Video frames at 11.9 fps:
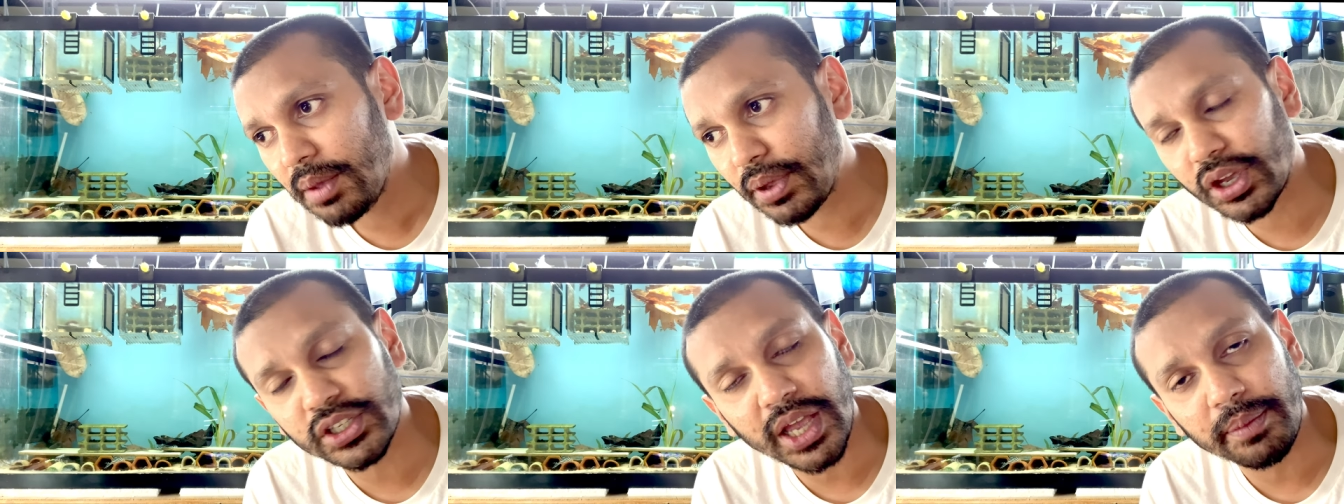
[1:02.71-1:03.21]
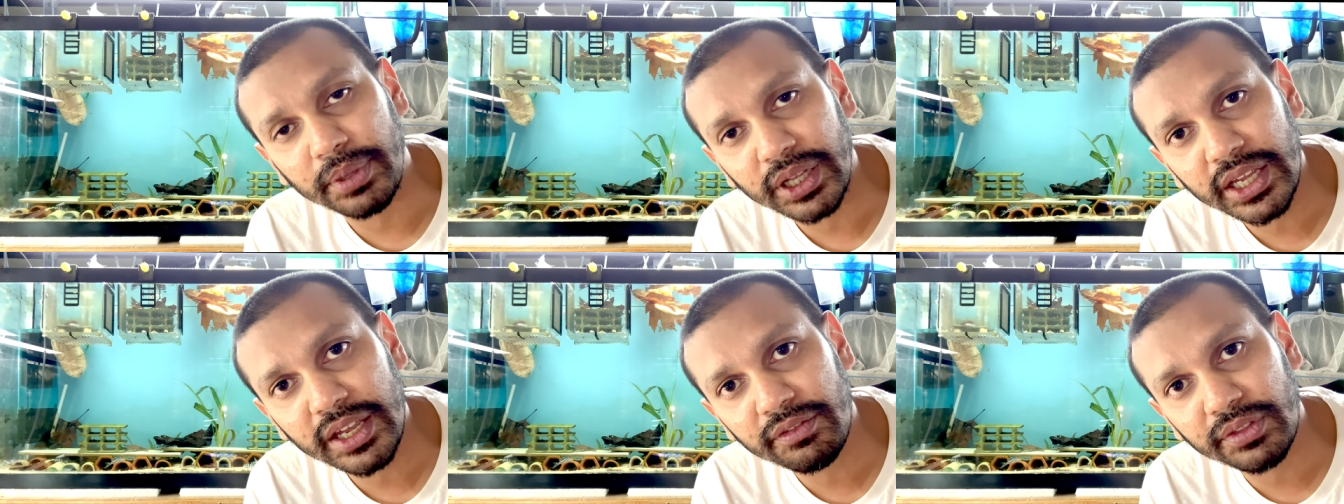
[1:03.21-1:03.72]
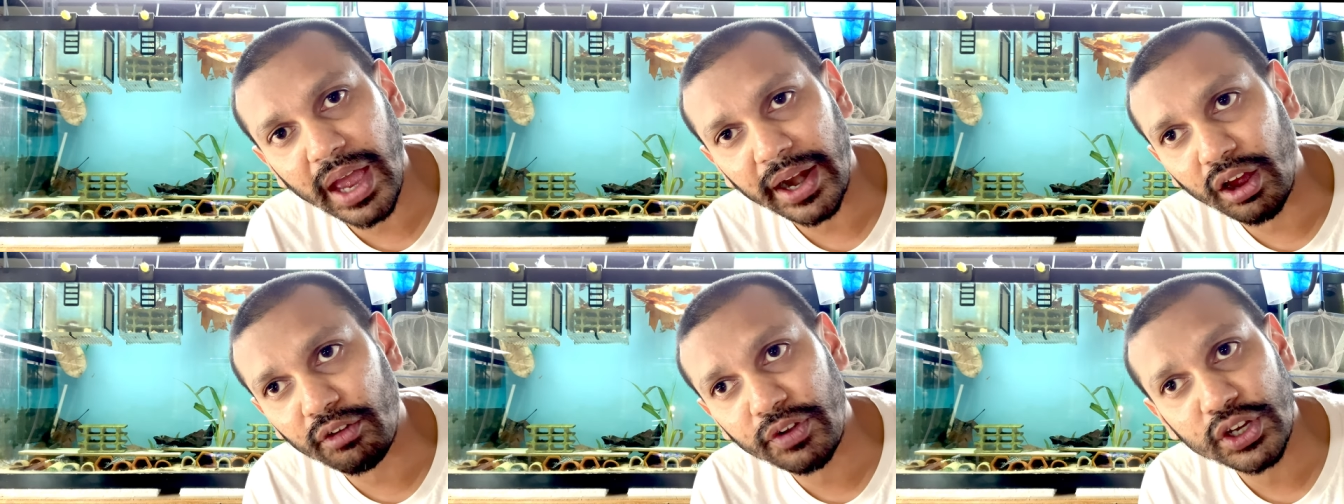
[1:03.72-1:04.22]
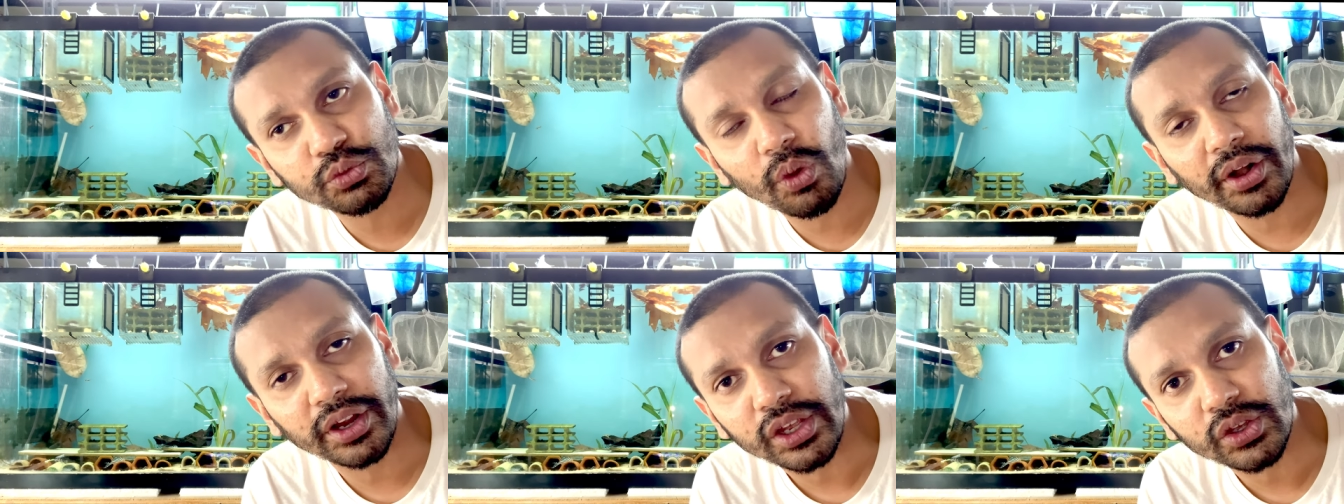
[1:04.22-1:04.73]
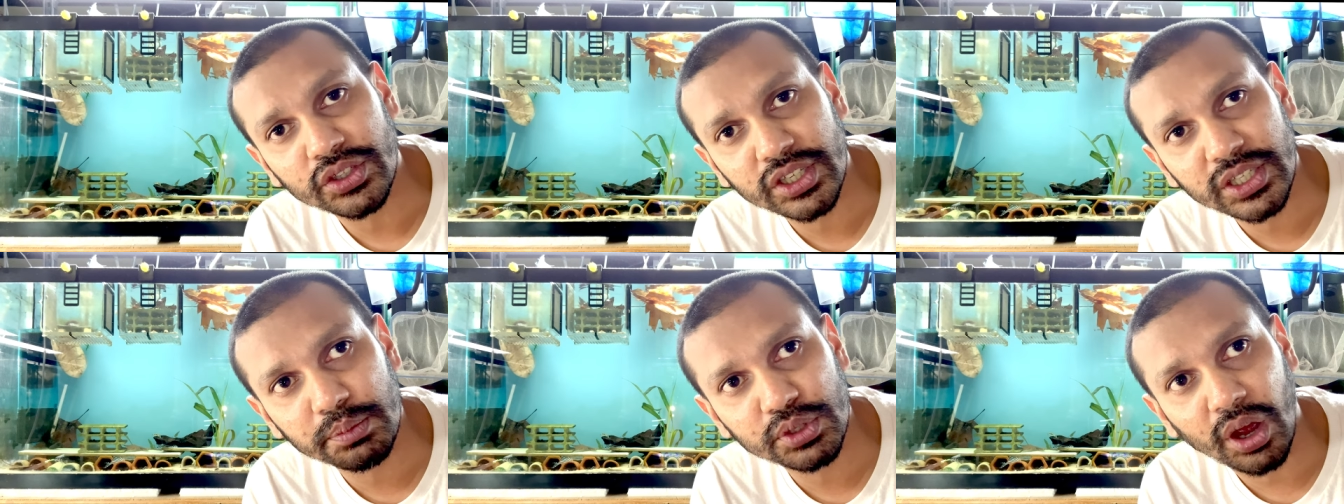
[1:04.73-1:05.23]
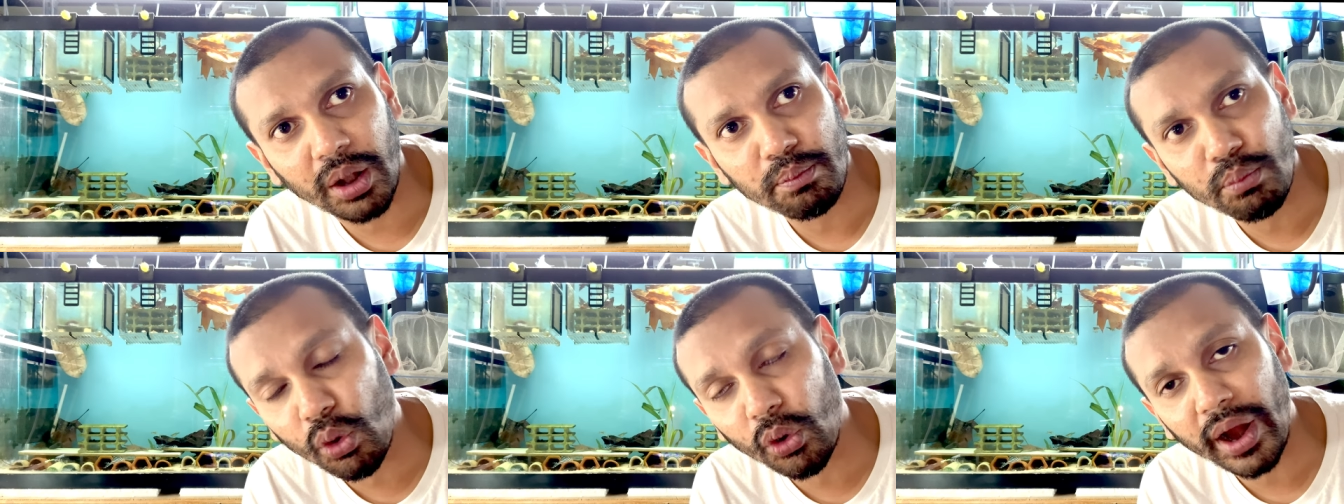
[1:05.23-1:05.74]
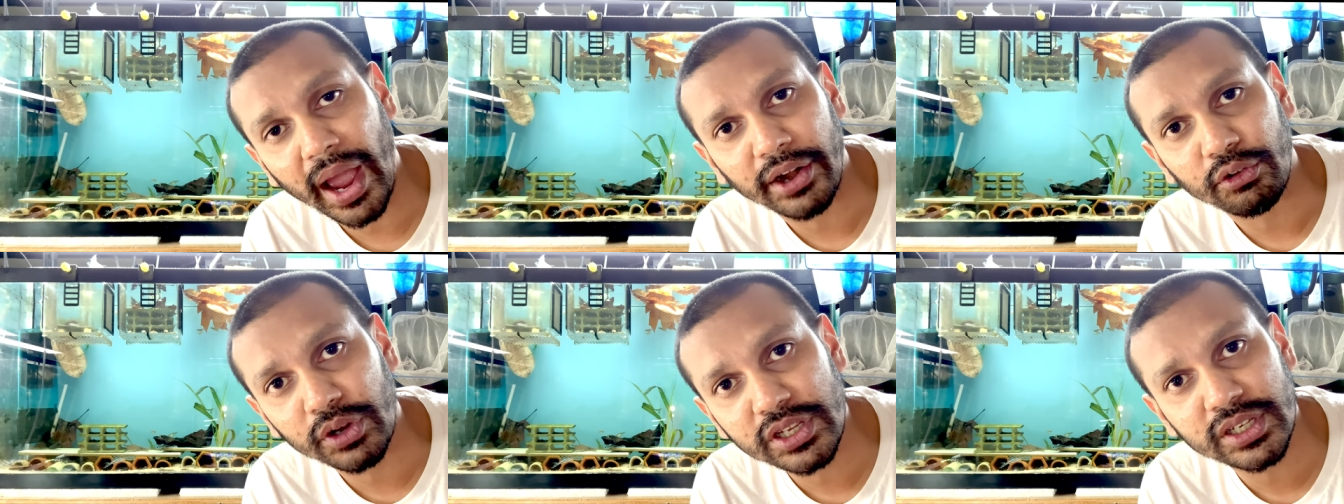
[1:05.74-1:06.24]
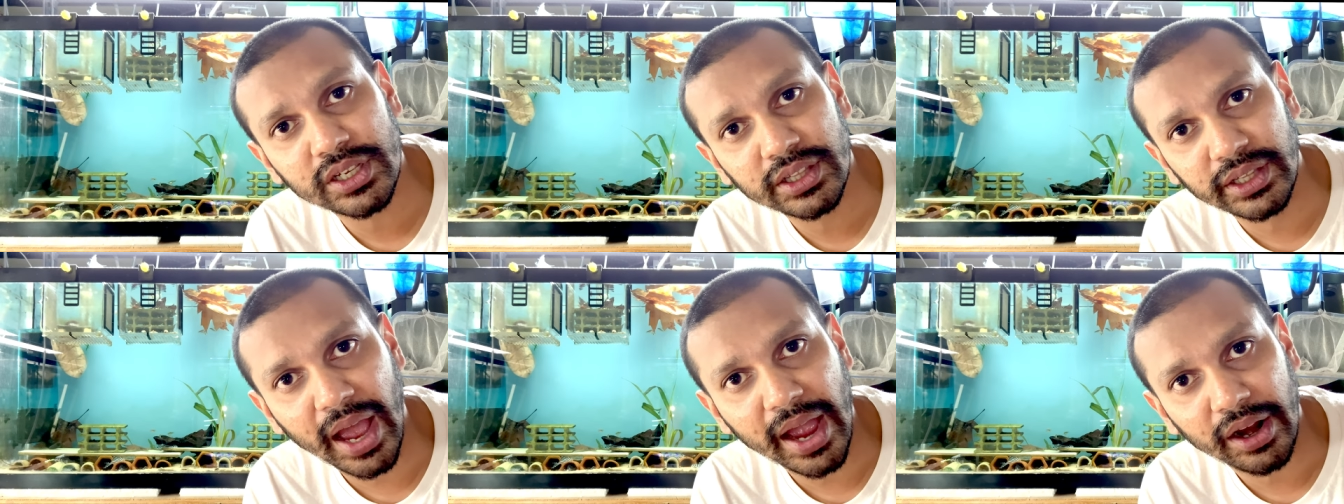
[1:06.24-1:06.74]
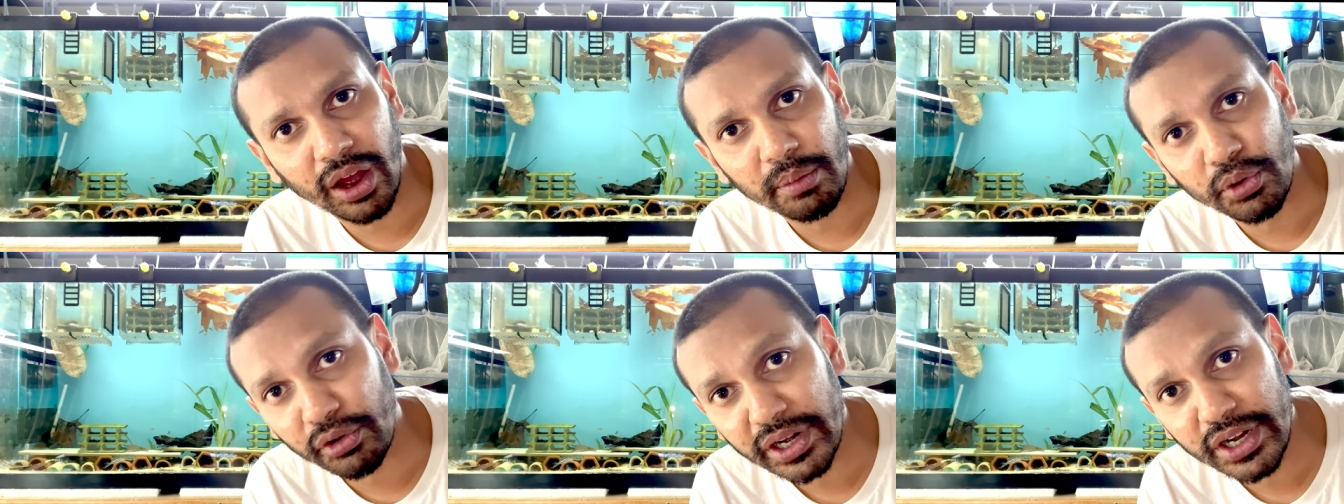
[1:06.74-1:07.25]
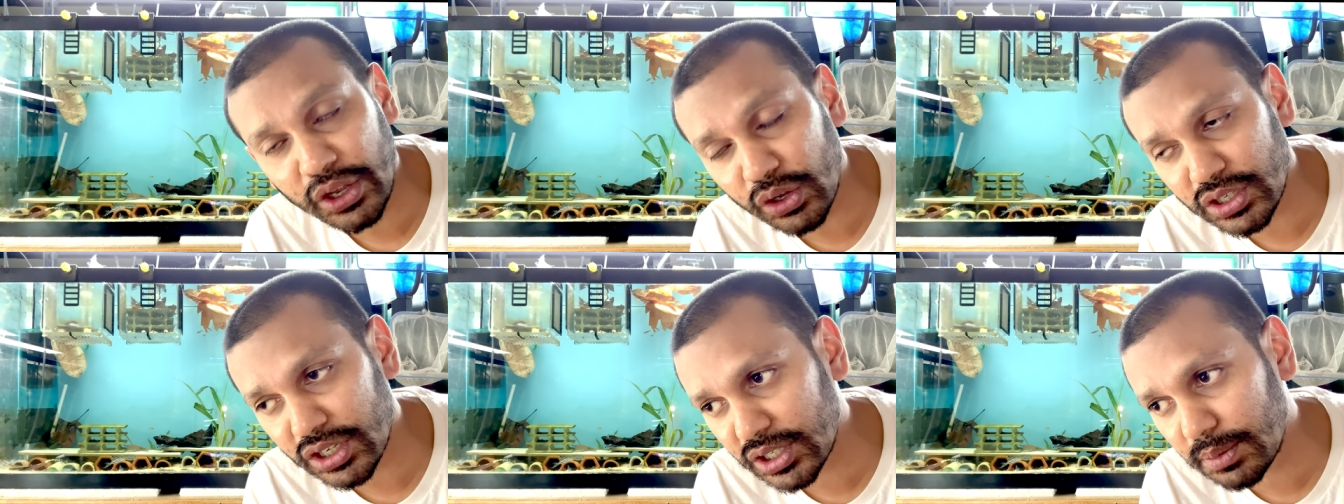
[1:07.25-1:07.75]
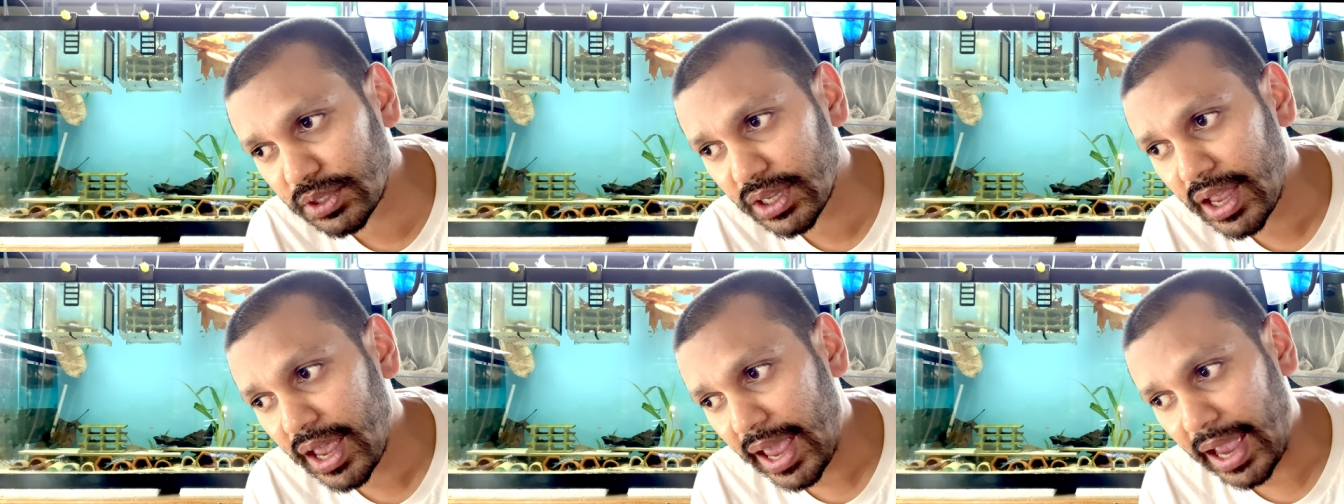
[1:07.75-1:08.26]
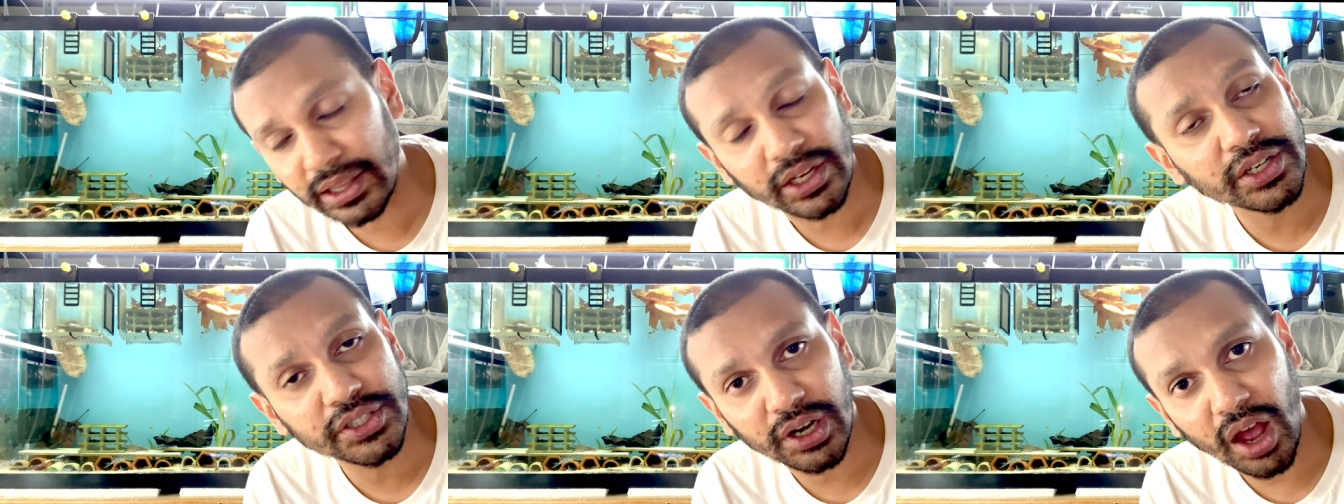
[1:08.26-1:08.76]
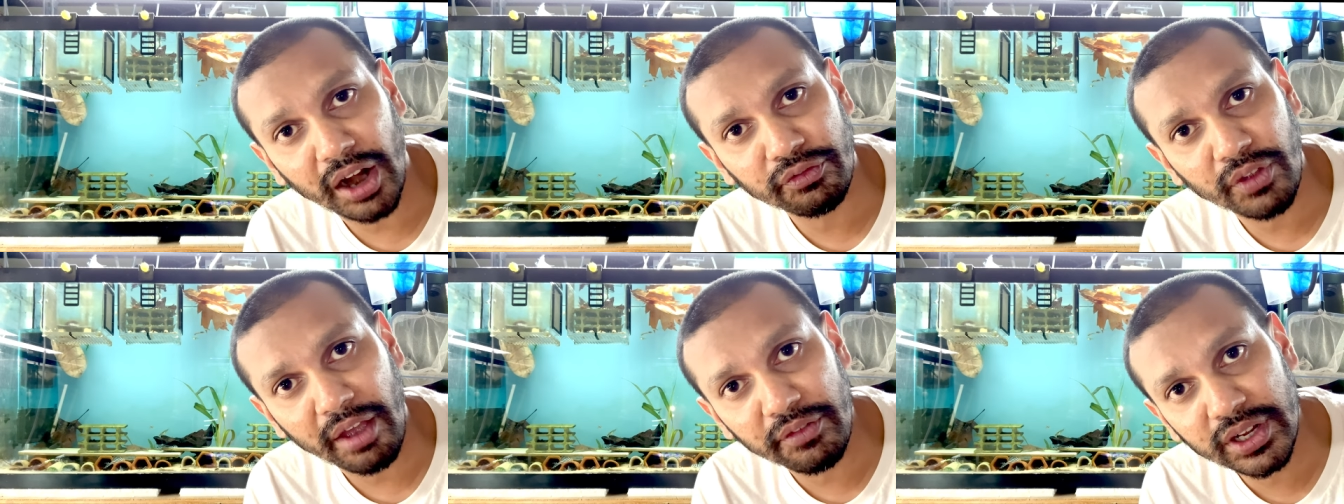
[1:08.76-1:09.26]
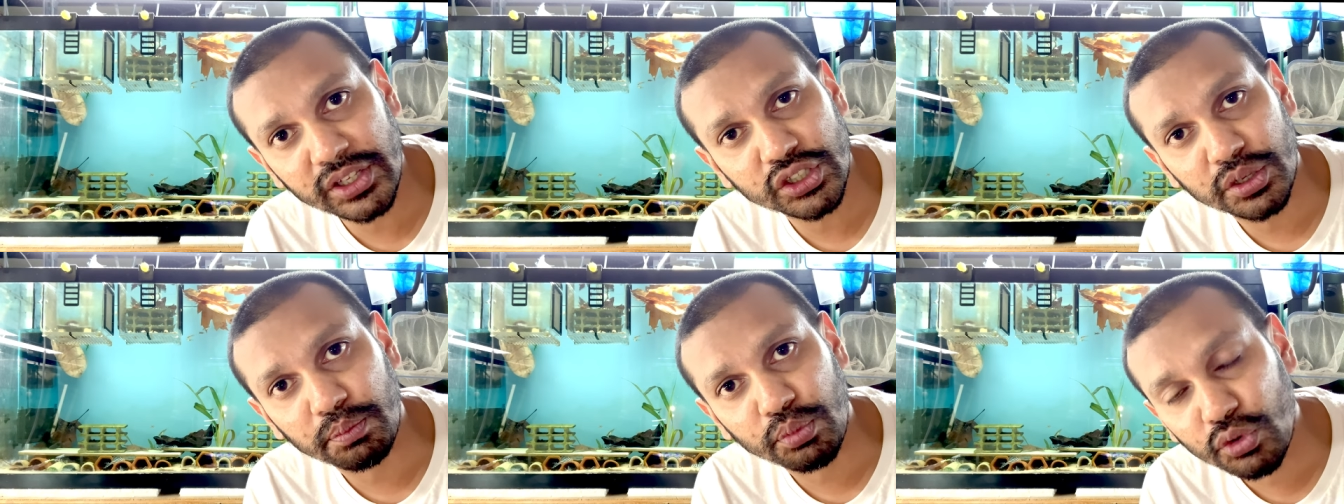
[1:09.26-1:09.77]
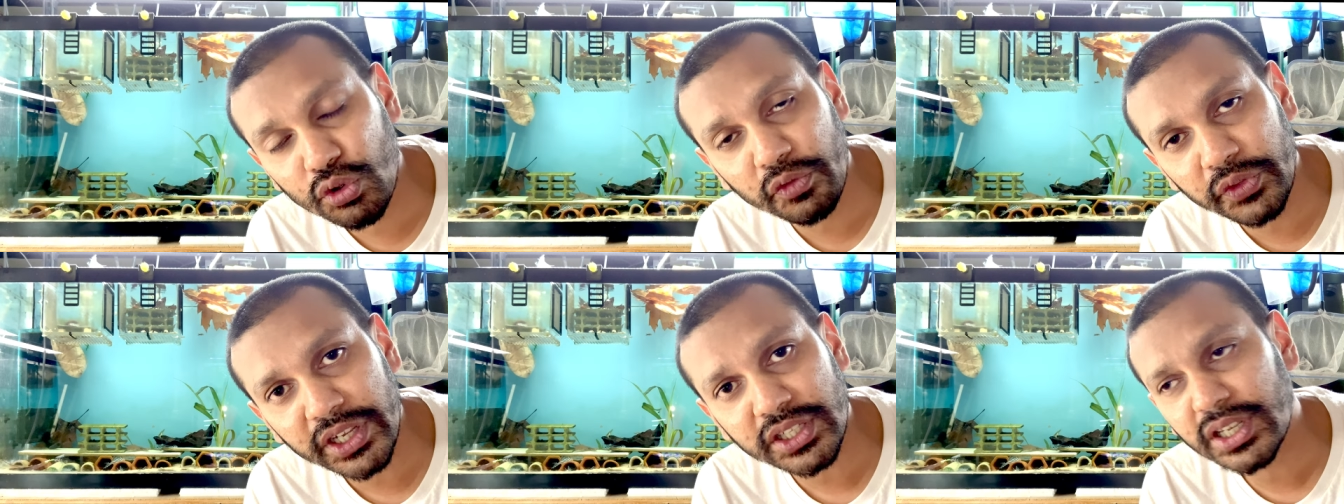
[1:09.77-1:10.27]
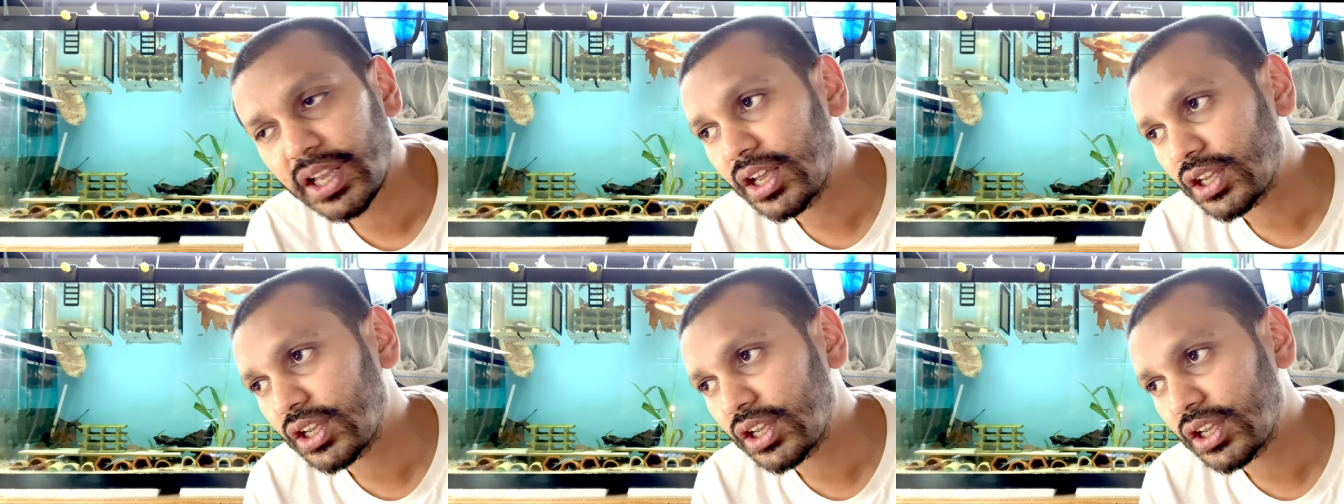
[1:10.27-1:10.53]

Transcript: because I believe that our freshwater ecosystems are more at risk than our marine ecosystems and there's a lot of evidence to prove this.